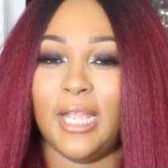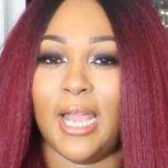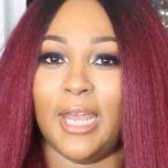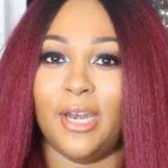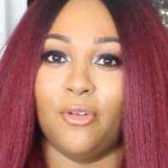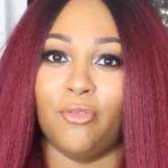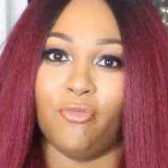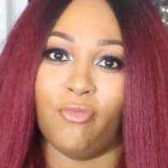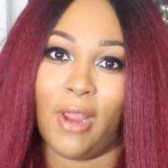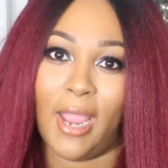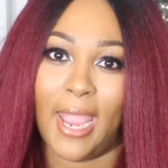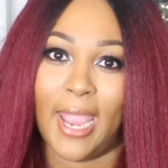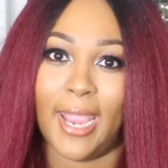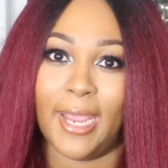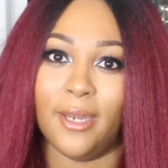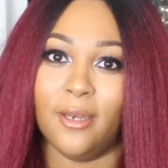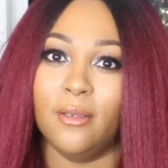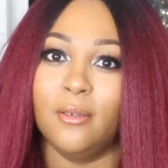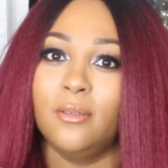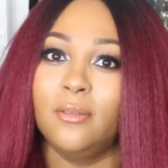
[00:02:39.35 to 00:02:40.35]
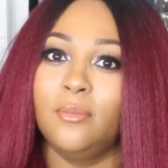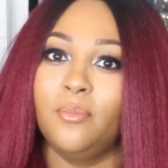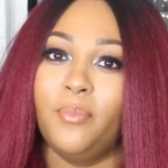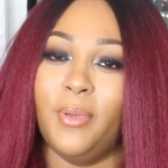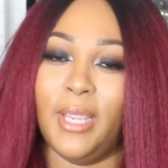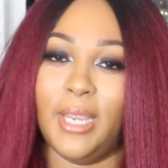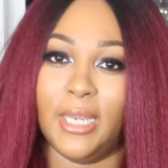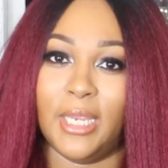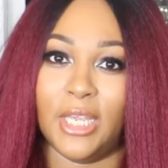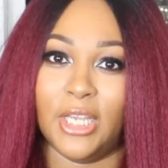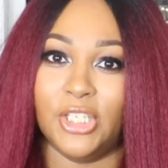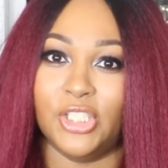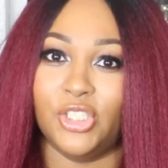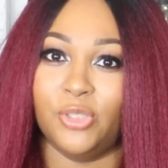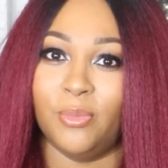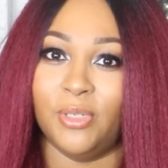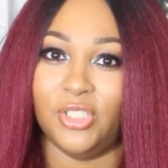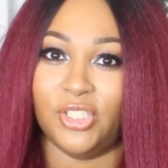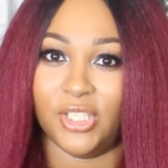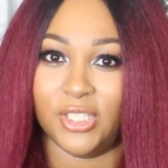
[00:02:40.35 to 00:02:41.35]
kind of red
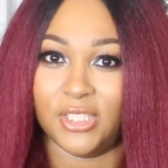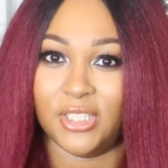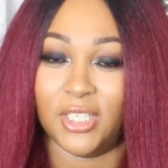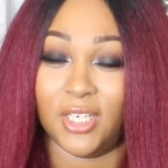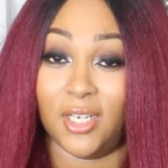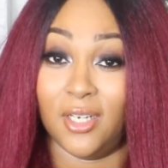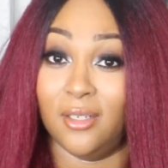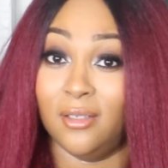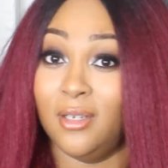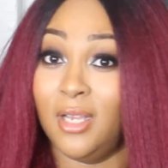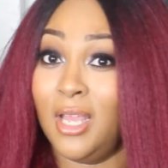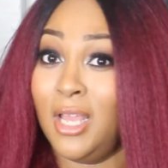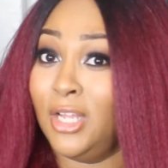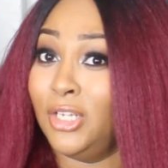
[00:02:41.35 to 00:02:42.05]
pinkish magenta